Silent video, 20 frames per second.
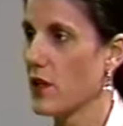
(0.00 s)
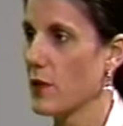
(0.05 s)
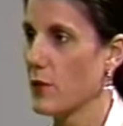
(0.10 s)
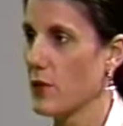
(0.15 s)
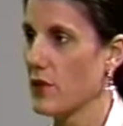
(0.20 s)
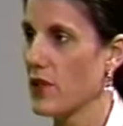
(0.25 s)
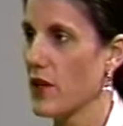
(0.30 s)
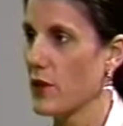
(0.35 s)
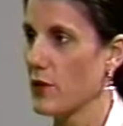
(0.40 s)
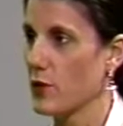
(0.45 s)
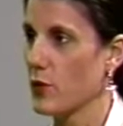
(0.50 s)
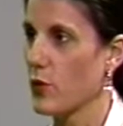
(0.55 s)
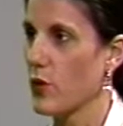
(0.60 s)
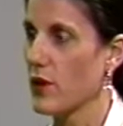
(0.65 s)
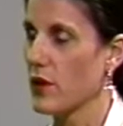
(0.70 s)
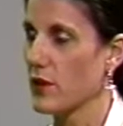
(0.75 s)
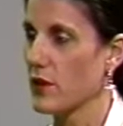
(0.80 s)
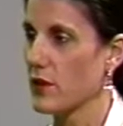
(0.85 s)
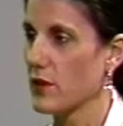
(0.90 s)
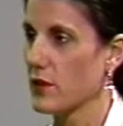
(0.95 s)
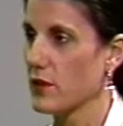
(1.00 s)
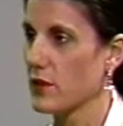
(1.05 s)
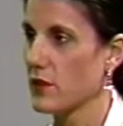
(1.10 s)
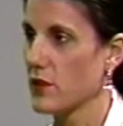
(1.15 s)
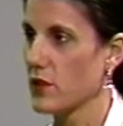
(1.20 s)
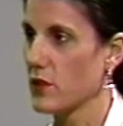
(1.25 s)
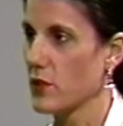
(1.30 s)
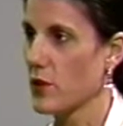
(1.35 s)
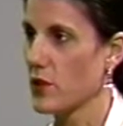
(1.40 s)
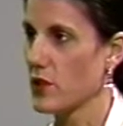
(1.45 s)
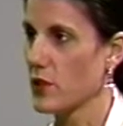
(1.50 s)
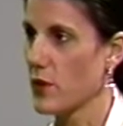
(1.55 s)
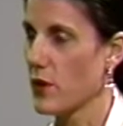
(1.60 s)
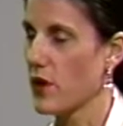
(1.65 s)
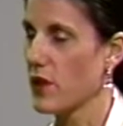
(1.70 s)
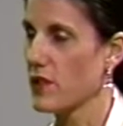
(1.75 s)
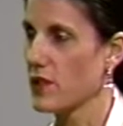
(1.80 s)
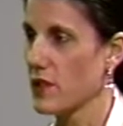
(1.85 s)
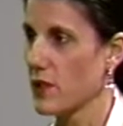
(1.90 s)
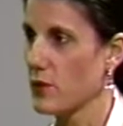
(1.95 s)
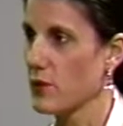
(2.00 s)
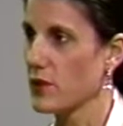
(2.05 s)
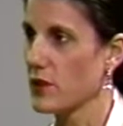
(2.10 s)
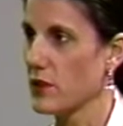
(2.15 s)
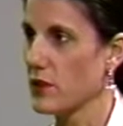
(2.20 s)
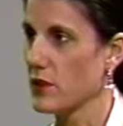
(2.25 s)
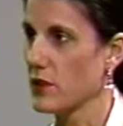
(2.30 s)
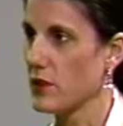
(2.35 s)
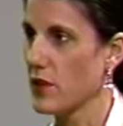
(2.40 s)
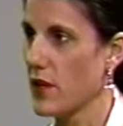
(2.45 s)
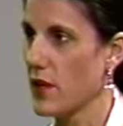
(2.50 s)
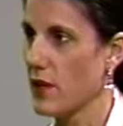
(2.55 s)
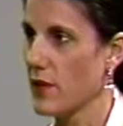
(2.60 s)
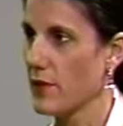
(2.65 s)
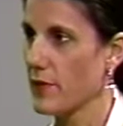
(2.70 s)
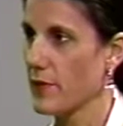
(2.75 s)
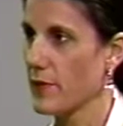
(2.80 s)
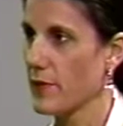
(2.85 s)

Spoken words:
But that was one situation where I was able to do that.